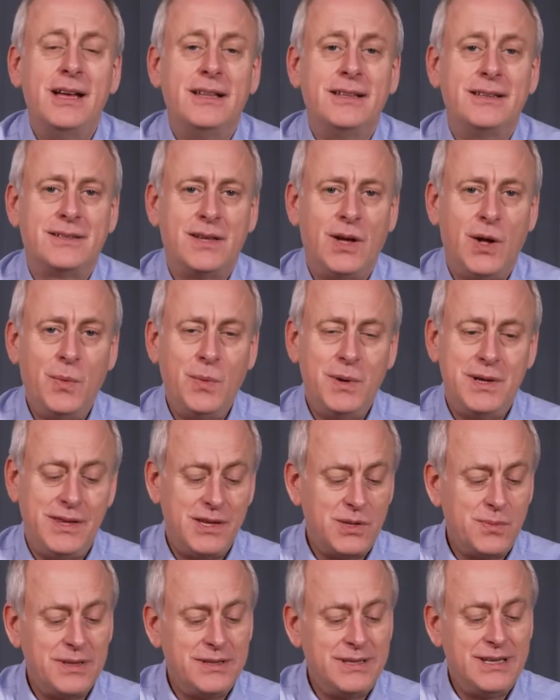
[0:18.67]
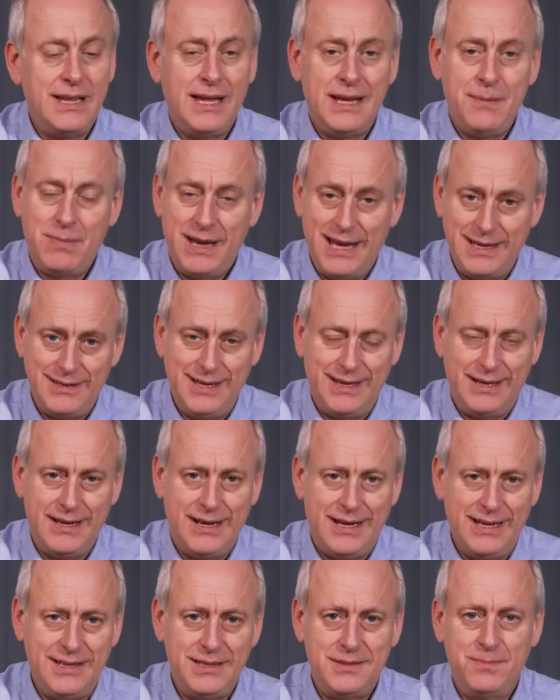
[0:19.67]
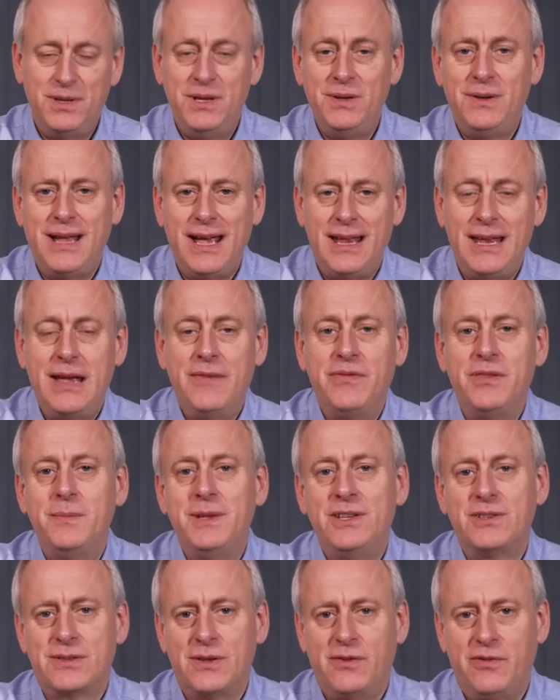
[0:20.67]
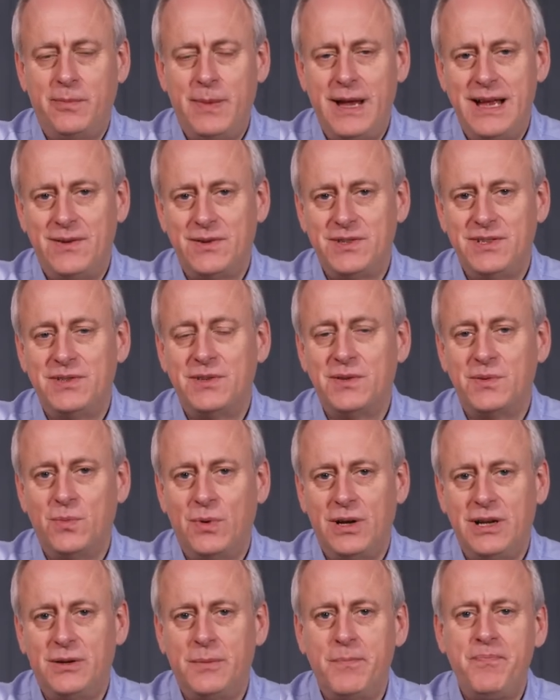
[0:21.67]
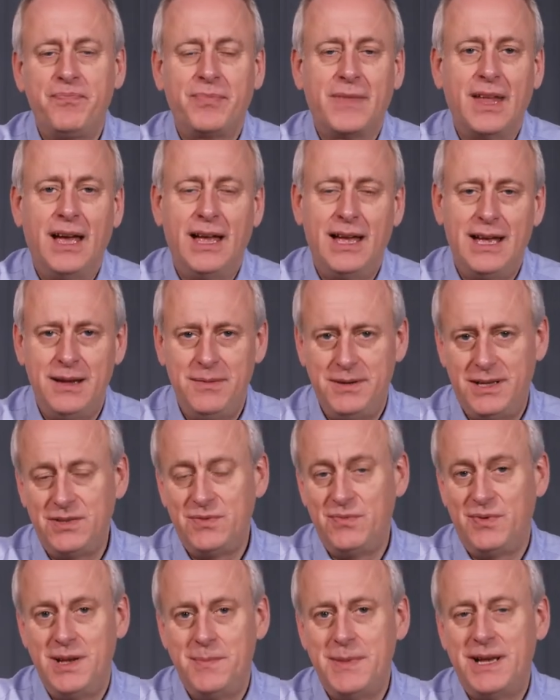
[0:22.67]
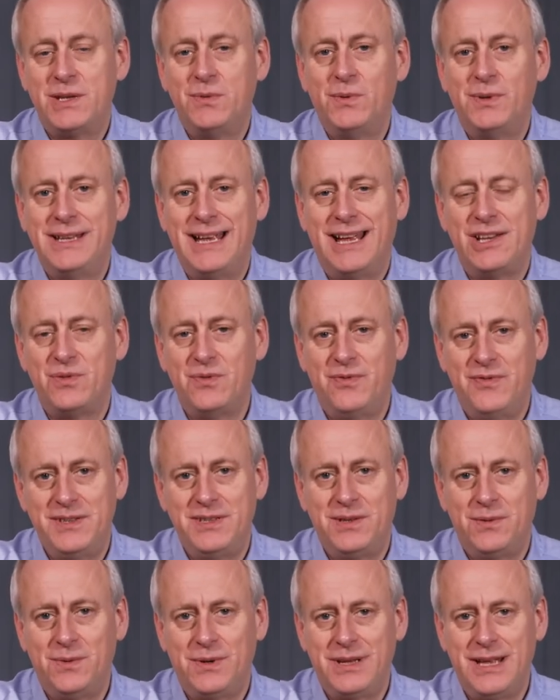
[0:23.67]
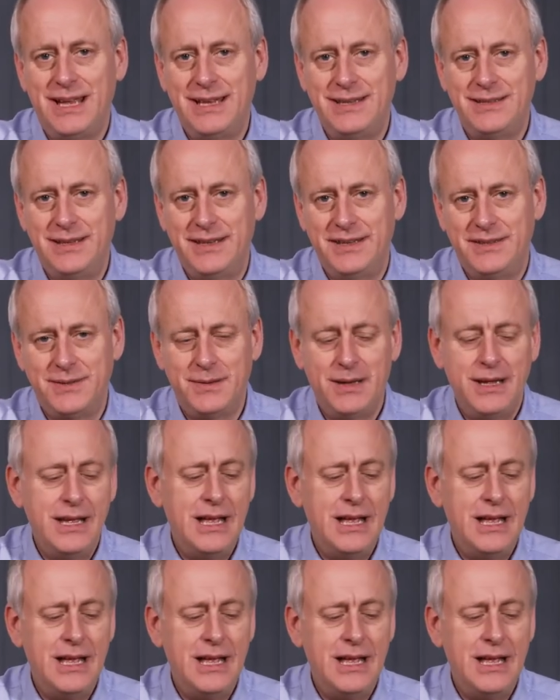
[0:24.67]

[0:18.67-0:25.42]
To start with, this one's in a plastic case, but you can have them in soft pouches as well. It doesn't really matter what the actual physical case is.